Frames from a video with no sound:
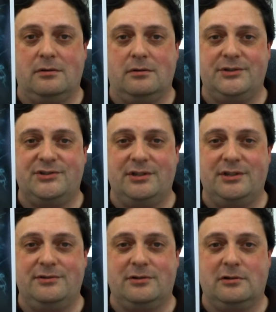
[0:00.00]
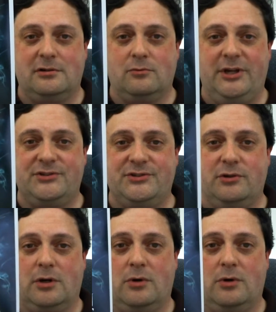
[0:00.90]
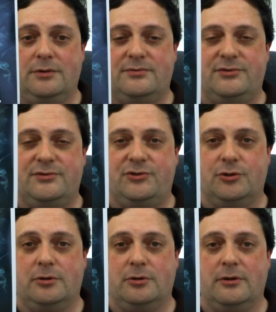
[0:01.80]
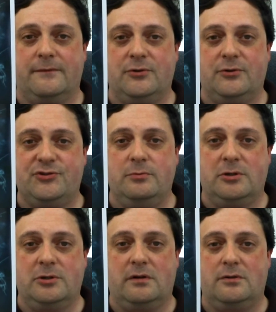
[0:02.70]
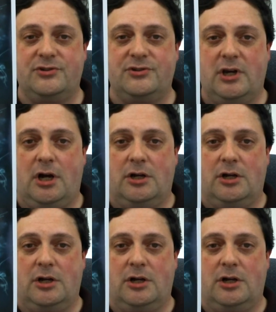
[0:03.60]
I sent her basically what I want, showed her the first two book covers,